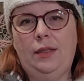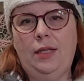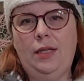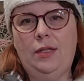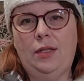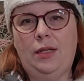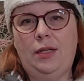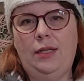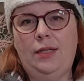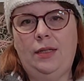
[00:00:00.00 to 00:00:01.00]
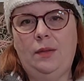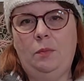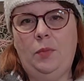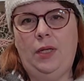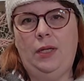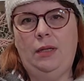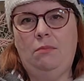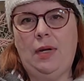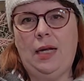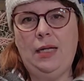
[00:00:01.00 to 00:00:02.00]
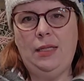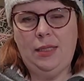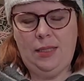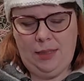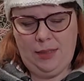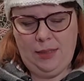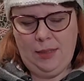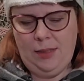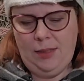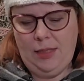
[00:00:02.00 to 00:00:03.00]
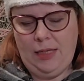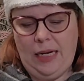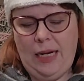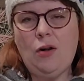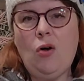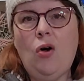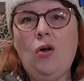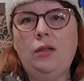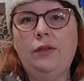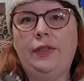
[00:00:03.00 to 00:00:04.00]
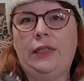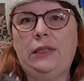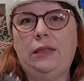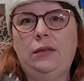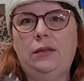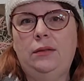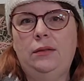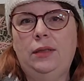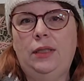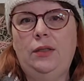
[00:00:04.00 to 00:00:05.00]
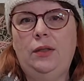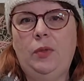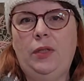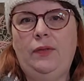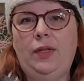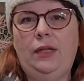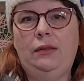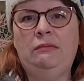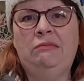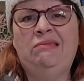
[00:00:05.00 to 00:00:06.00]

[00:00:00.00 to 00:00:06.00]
things on it, but the mice ate all of it. Can you believe that?